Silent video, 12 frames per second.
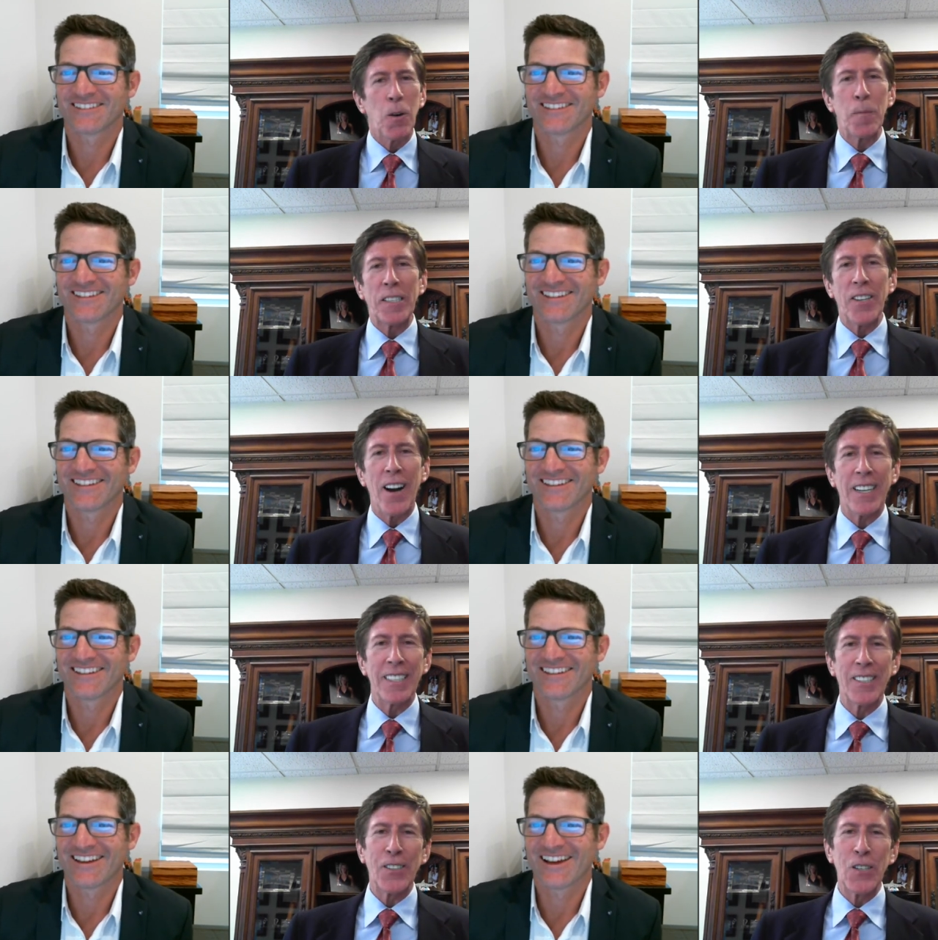Speaker 1: talking
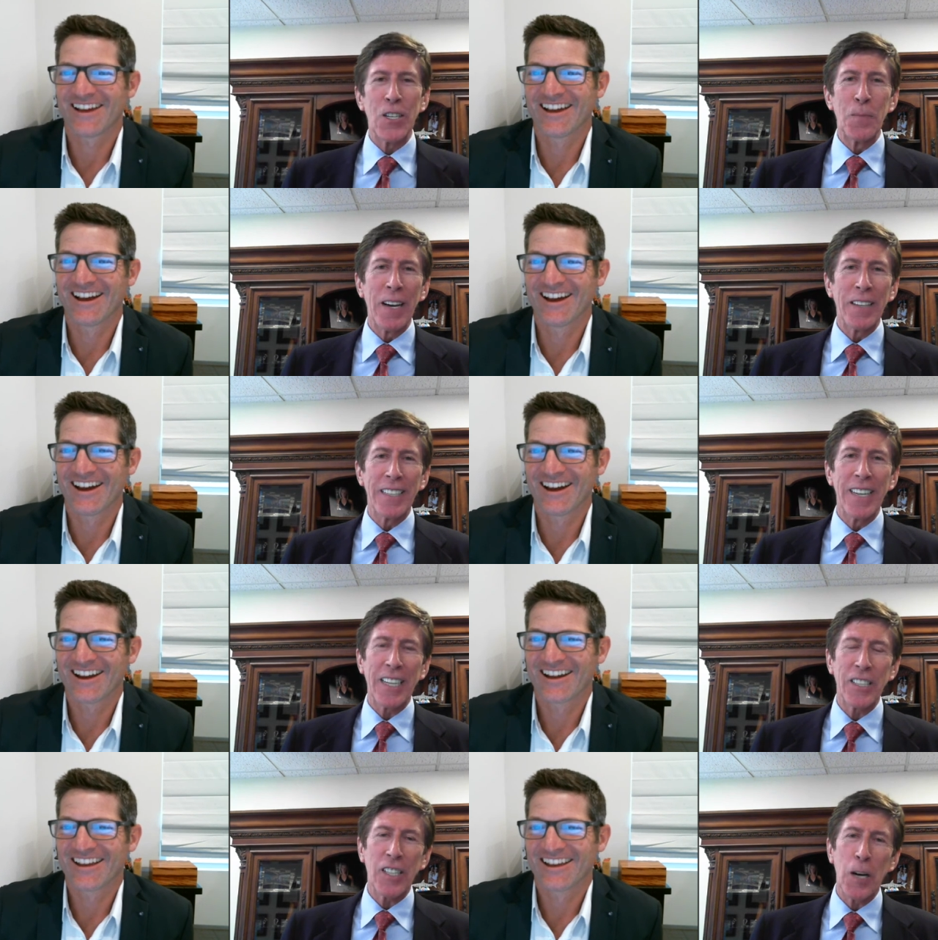soon about the next
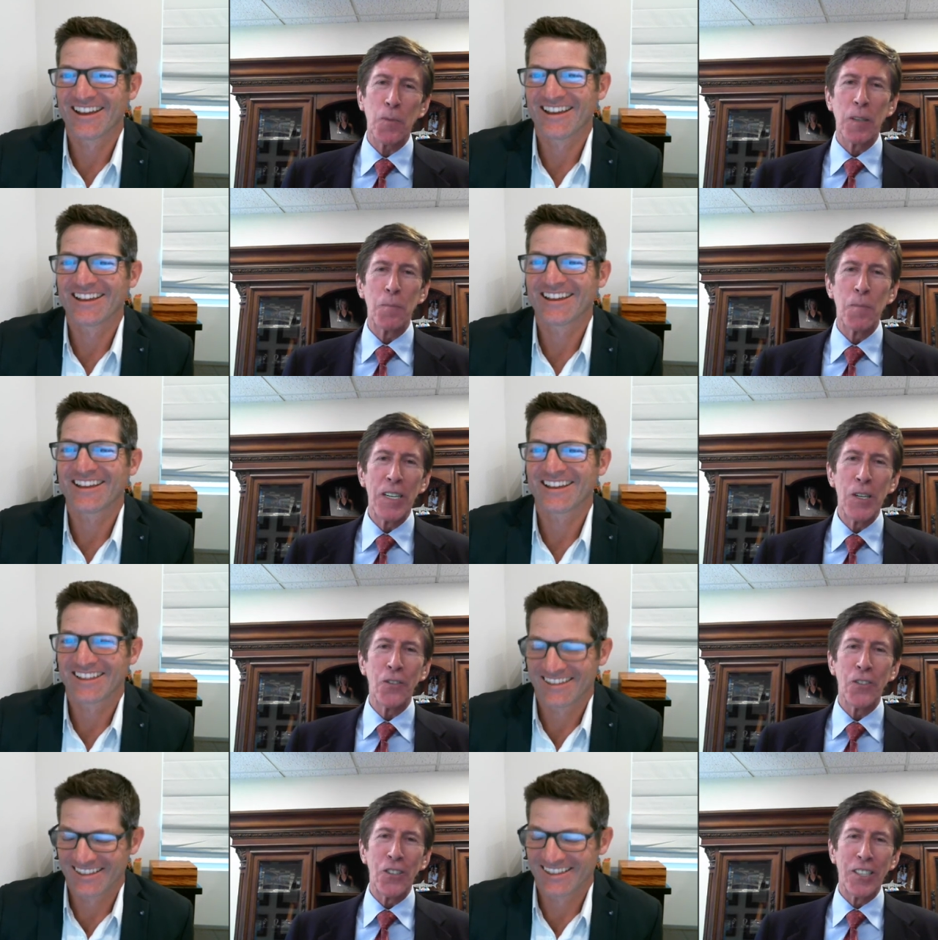couple of
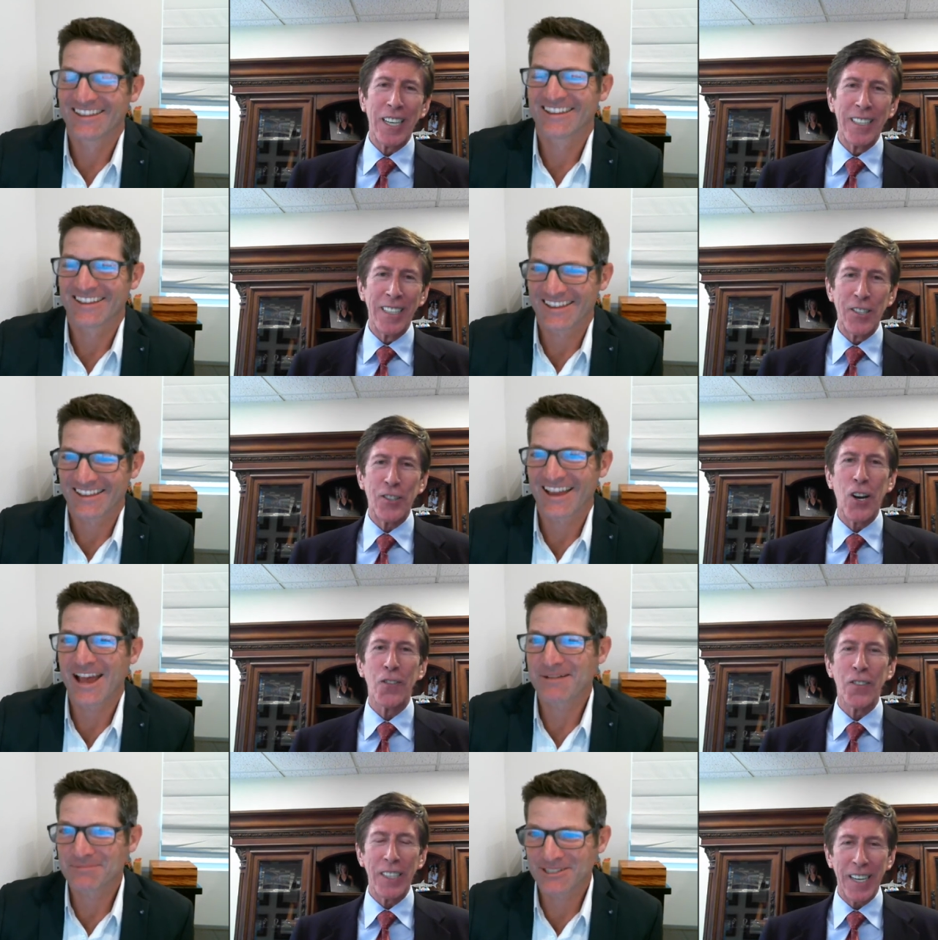maneuvers in this
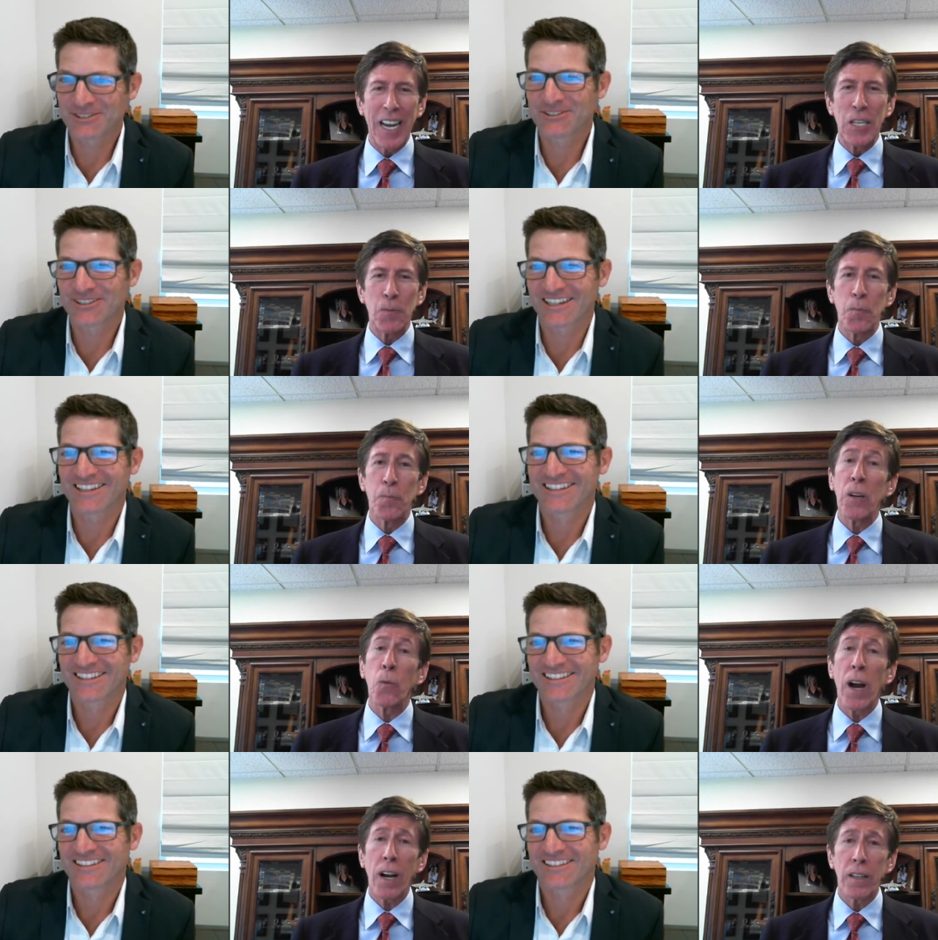Chauvin case. So be
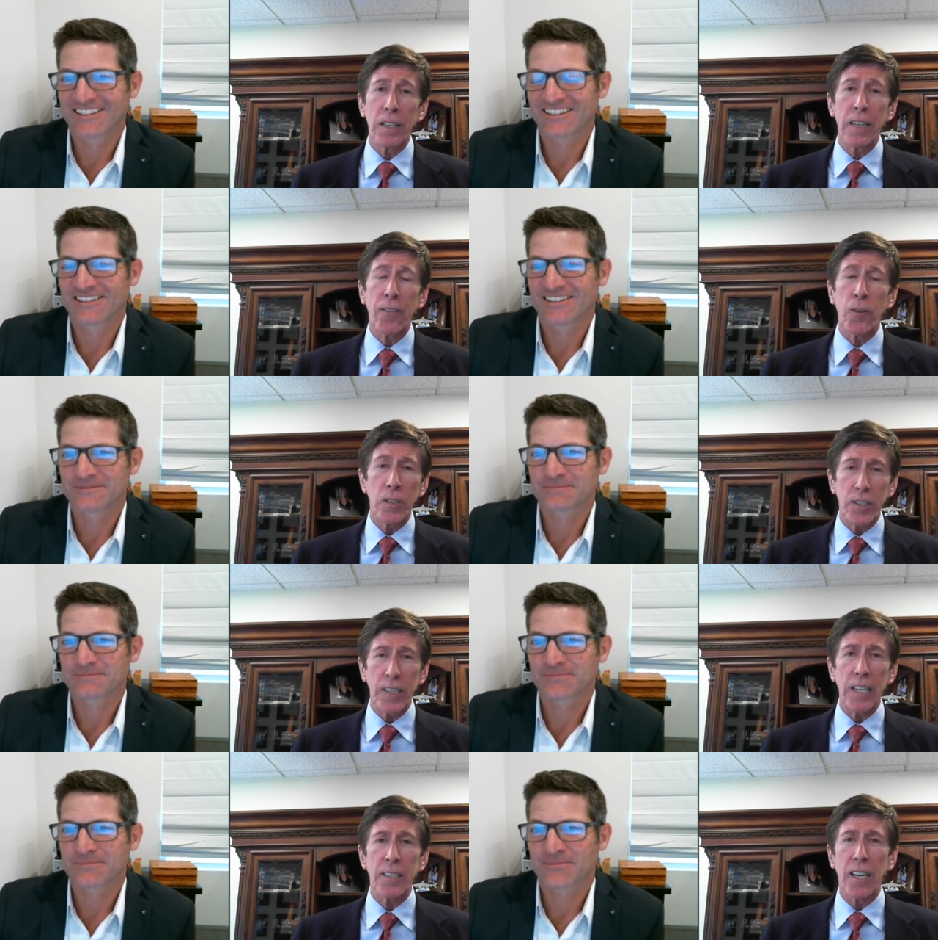well, and everyone stay
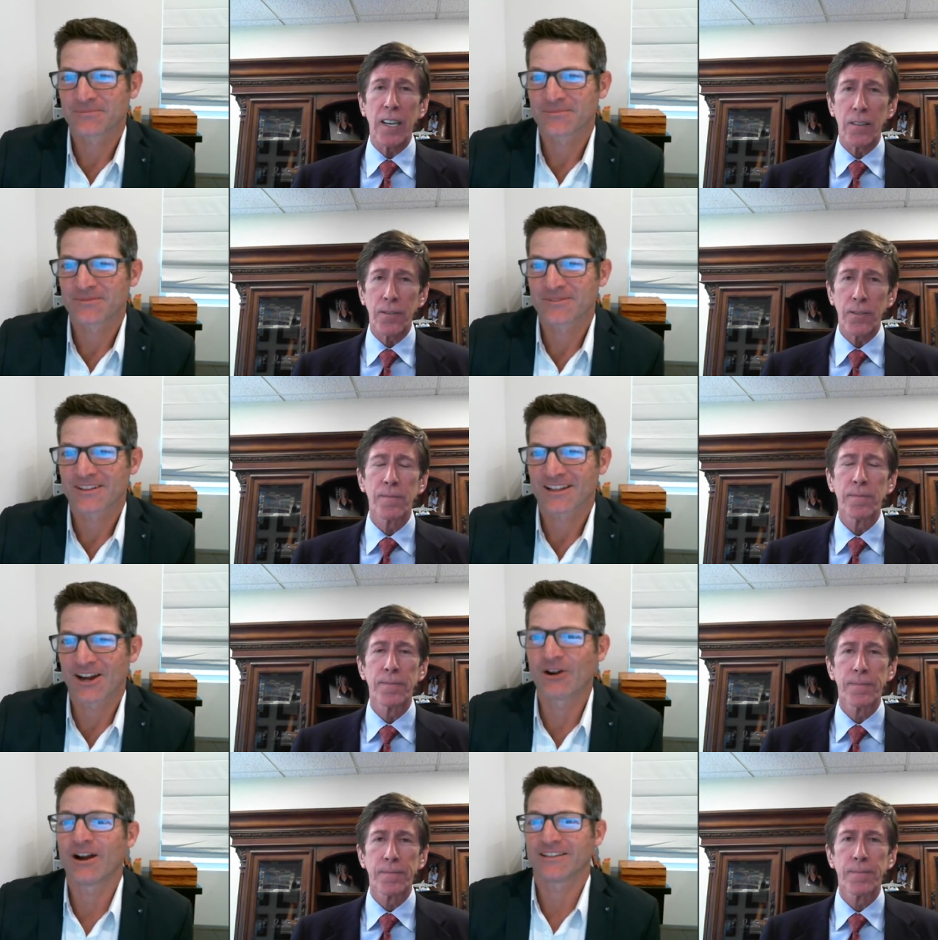safe.
Speaker 2: All
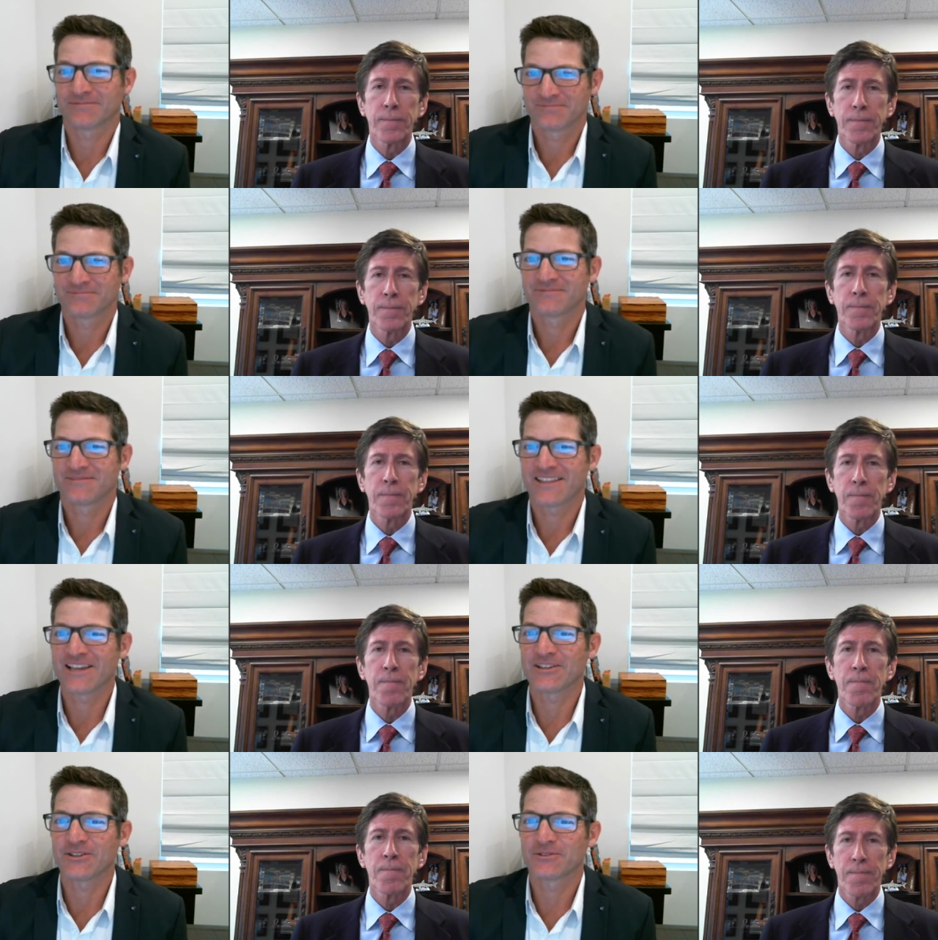right.
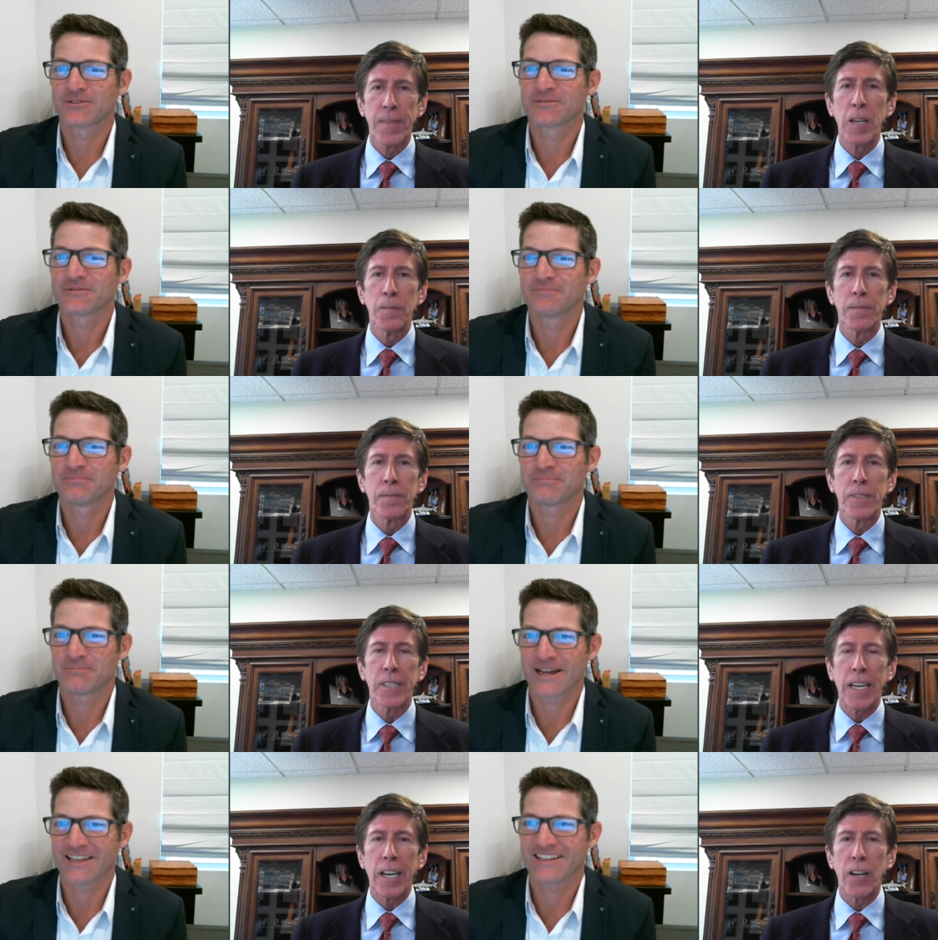Thank you. Take
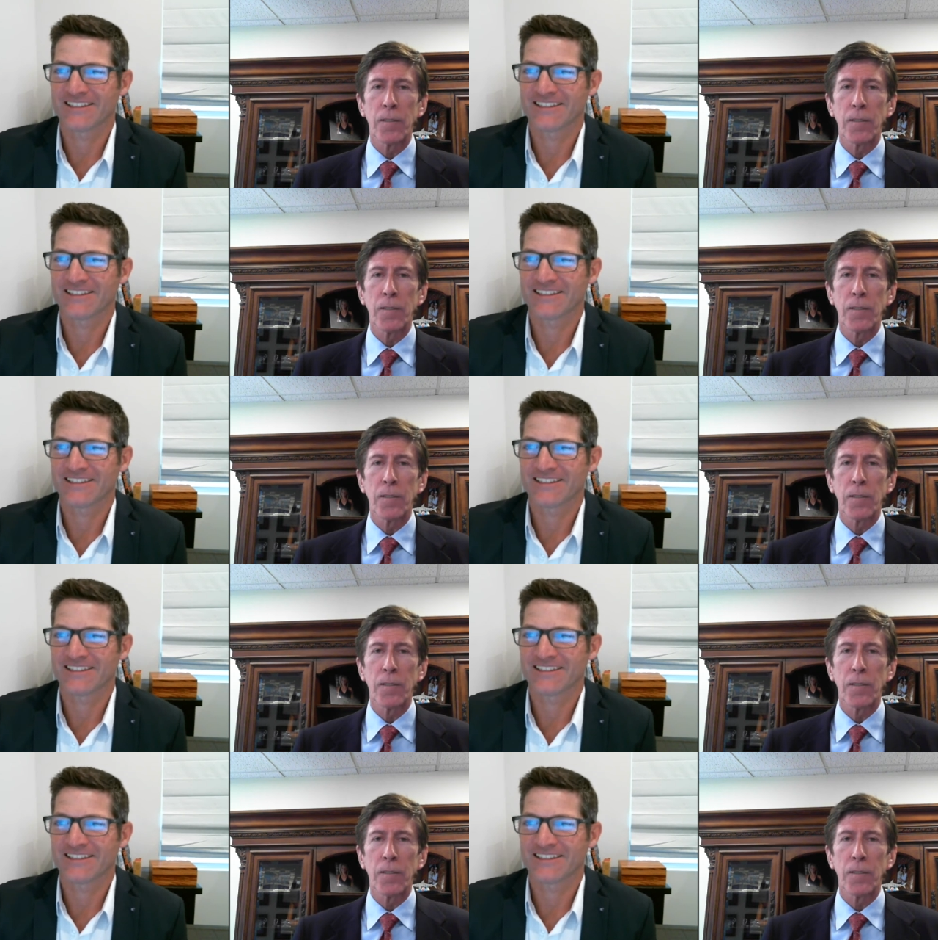Bye. care.